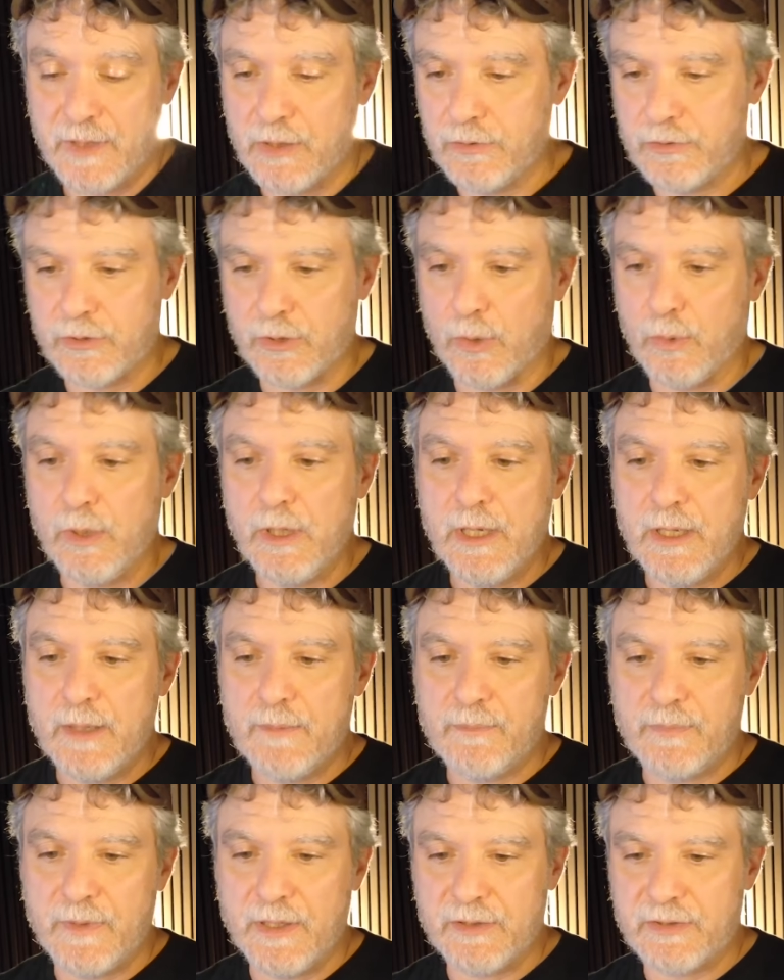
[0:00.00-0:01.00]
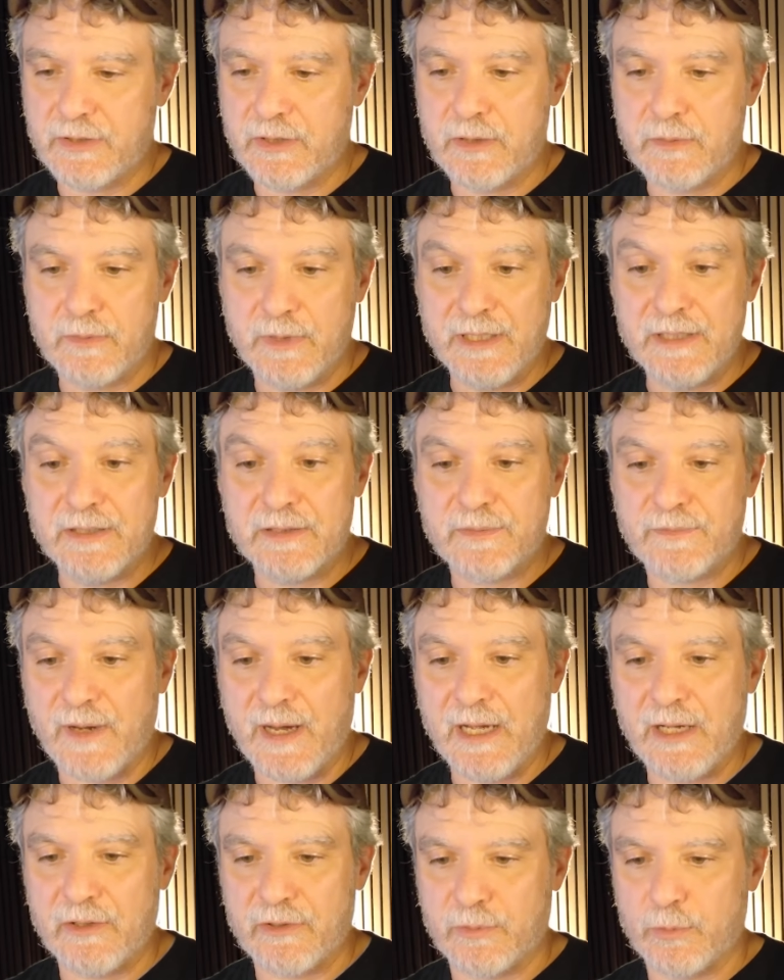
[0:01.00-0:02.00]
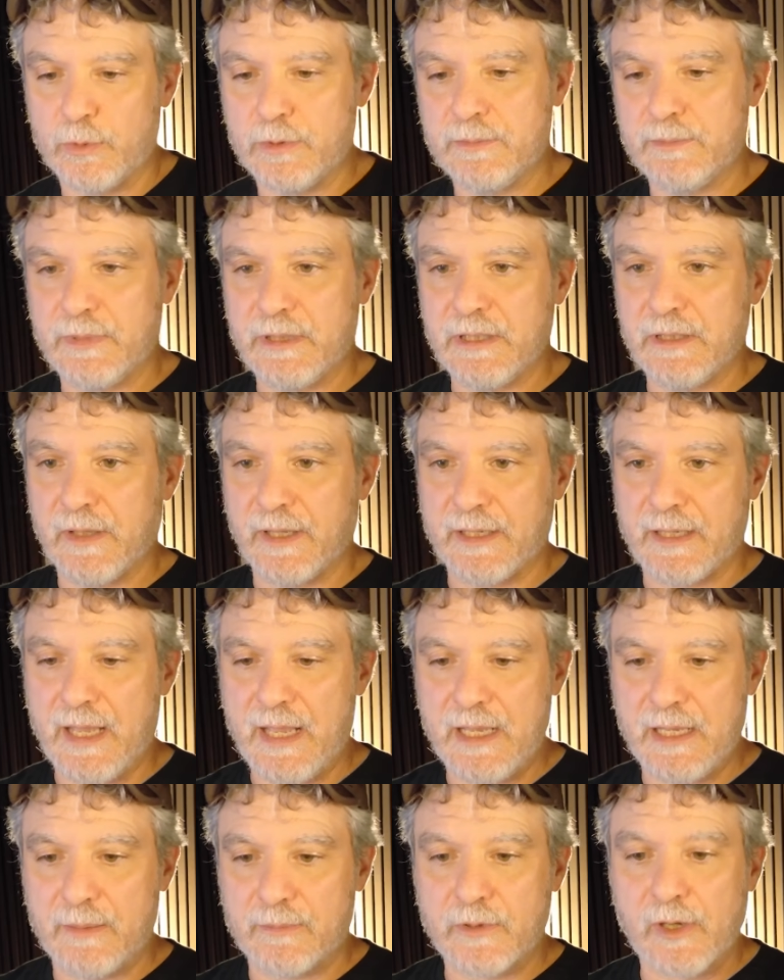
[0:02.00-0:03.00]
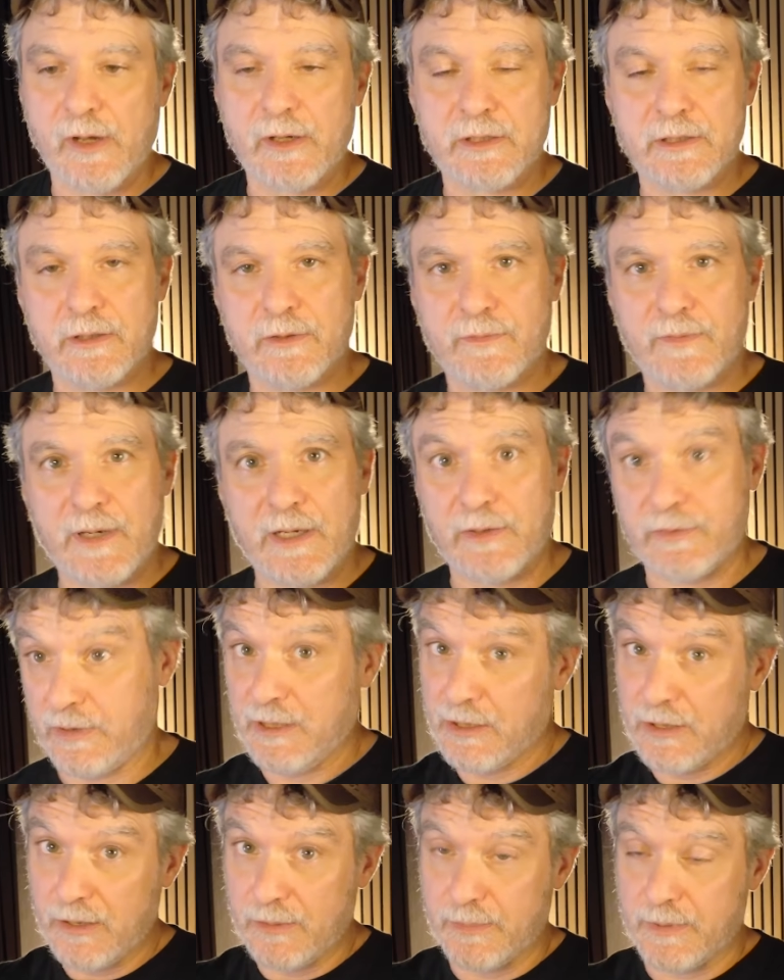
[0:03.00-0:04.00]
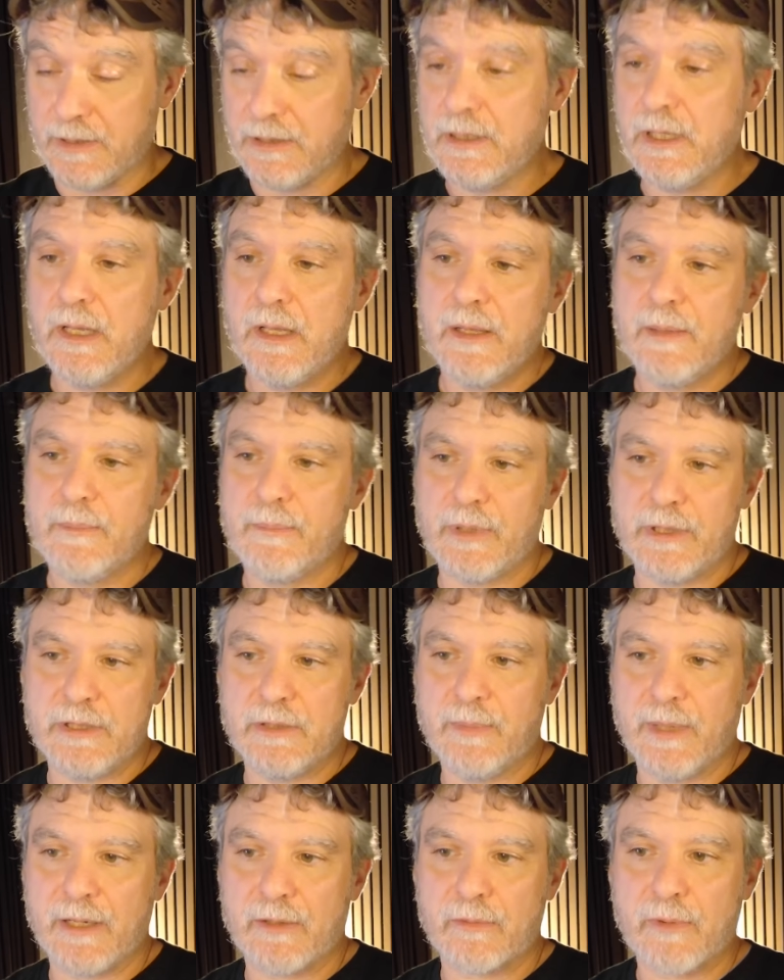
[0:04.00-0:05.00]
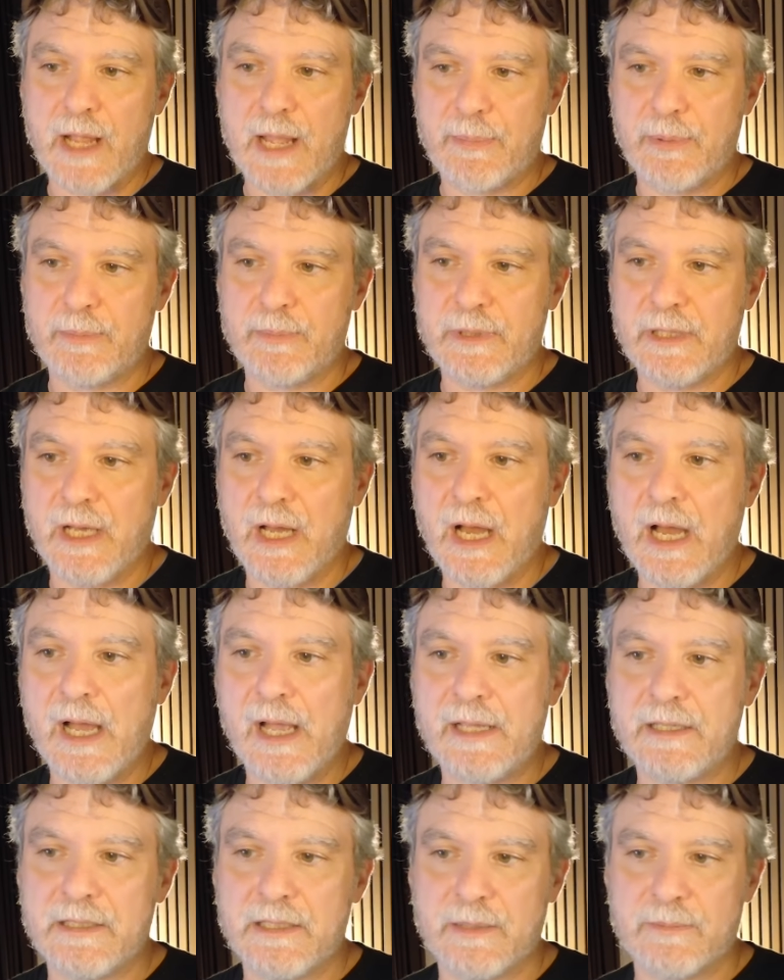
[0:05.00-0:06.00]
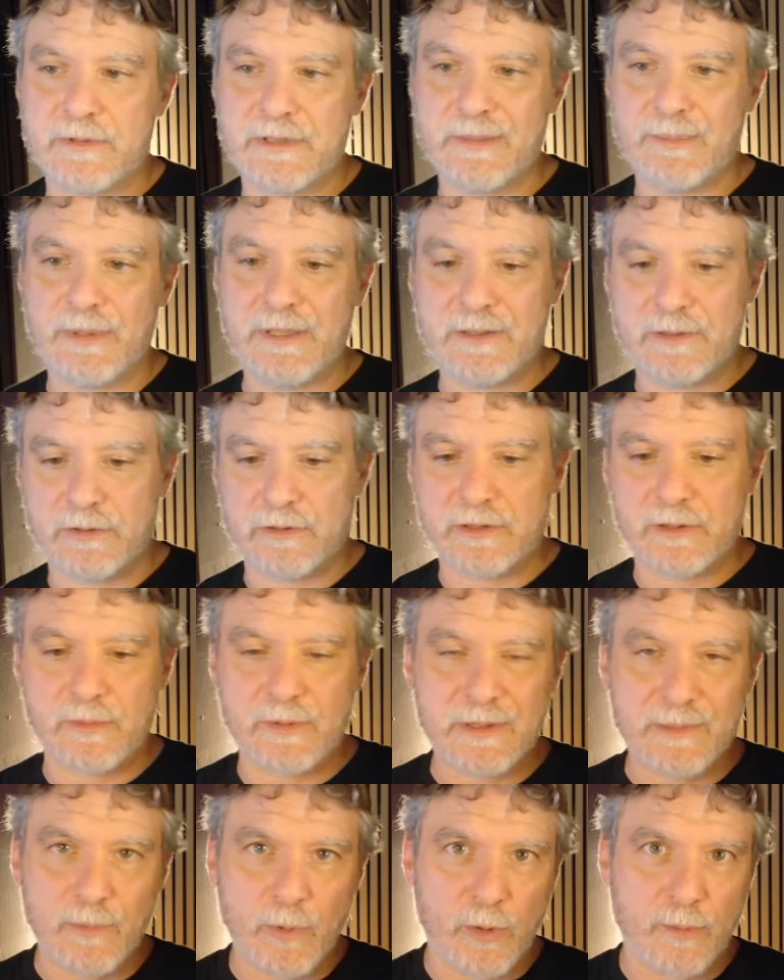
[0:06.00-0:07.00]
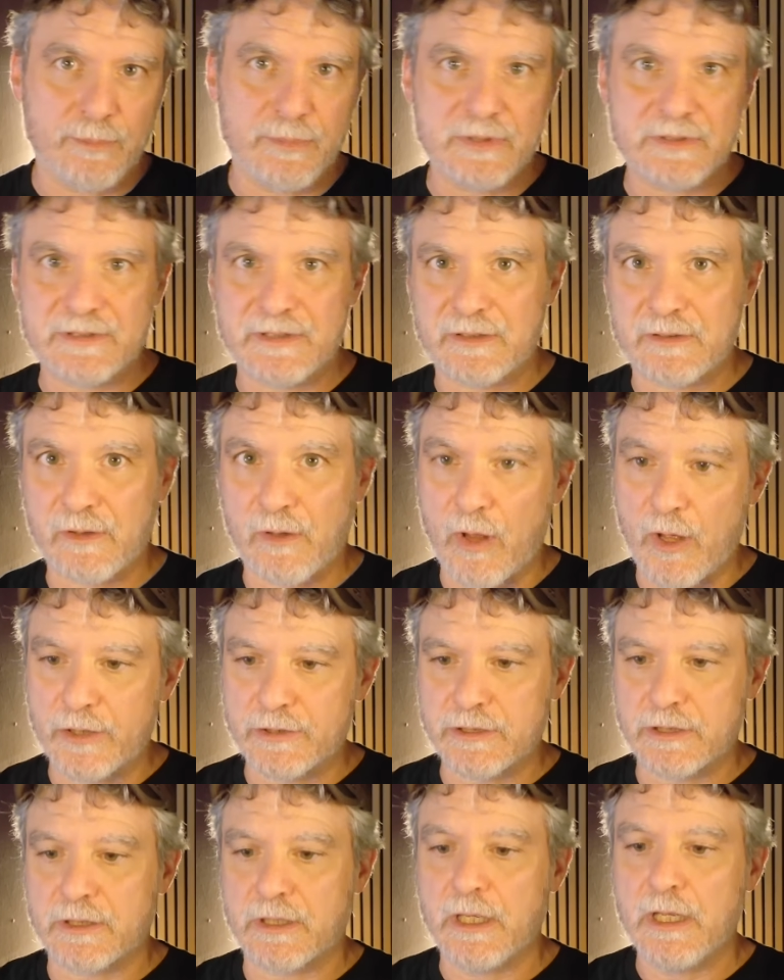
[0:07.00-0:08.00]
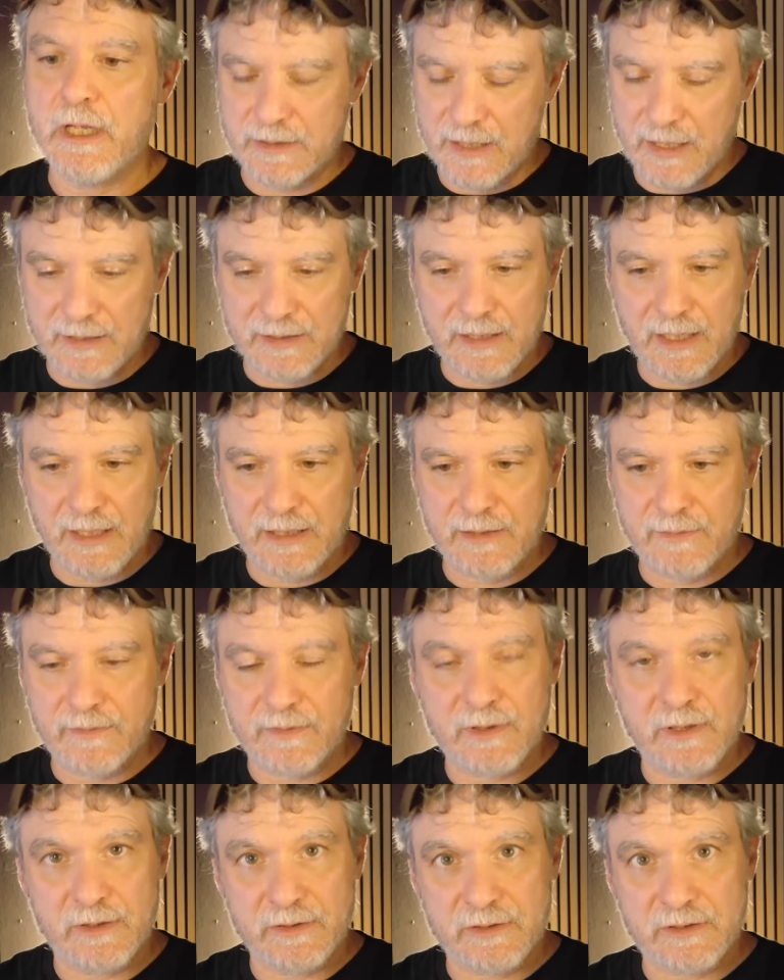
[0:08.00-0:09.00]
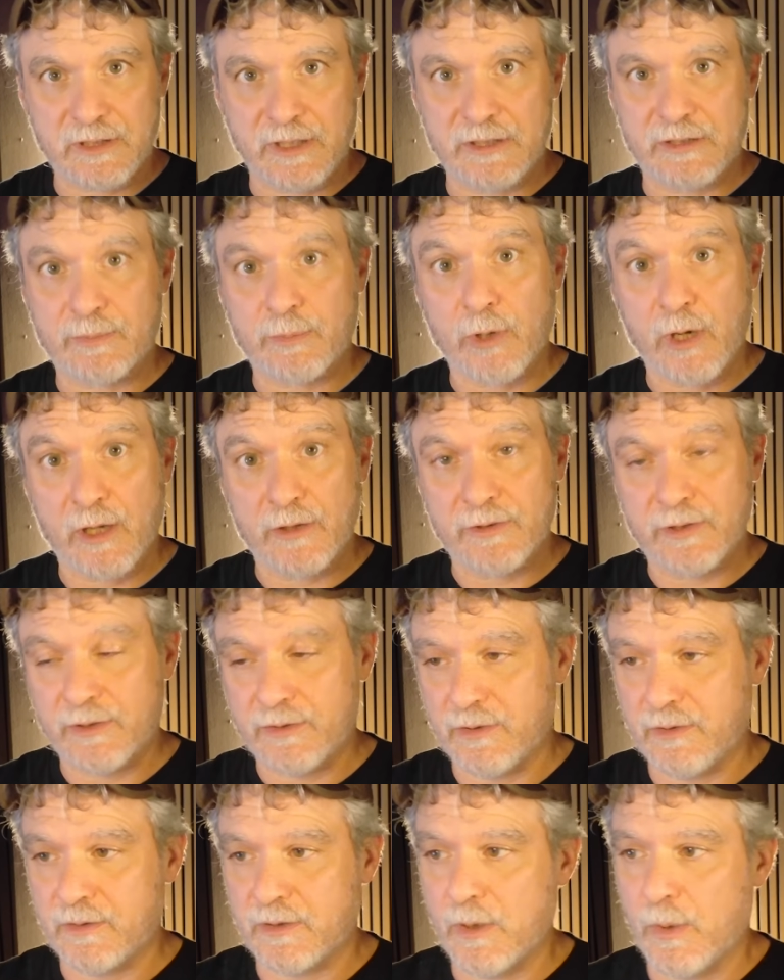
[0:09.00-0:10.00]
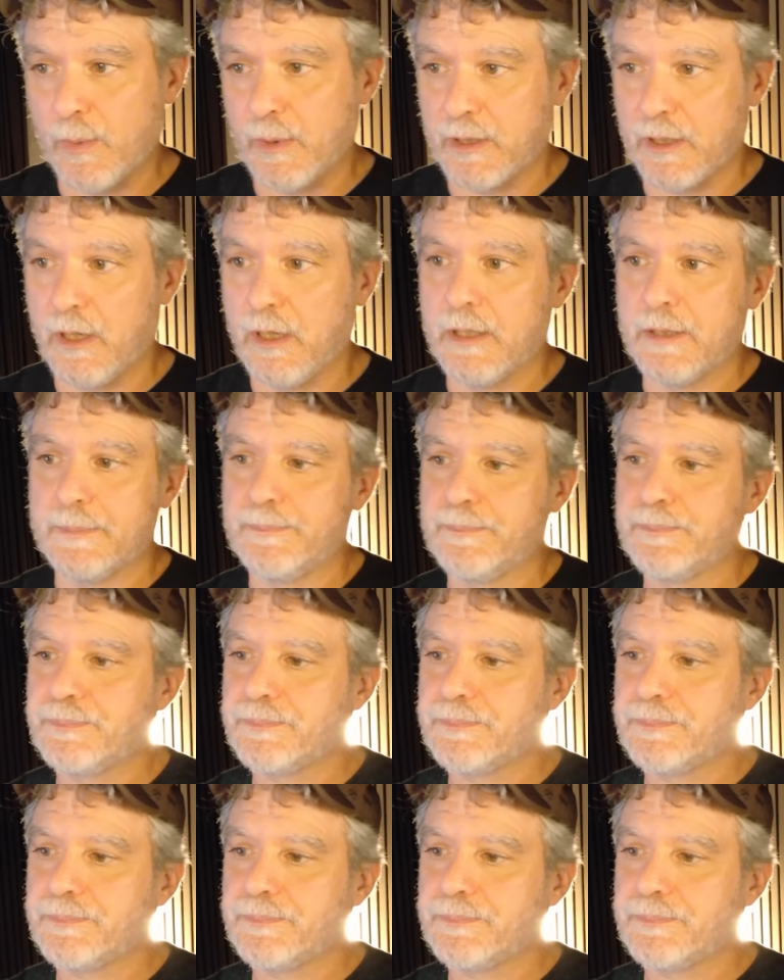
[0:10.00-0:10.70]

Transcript: So this, these files wouldn't be like, hey, I'm talking to your files. And it could be, but you might wrap it behind an M C P. So there's a bit more business logic and kind of concise processes going on.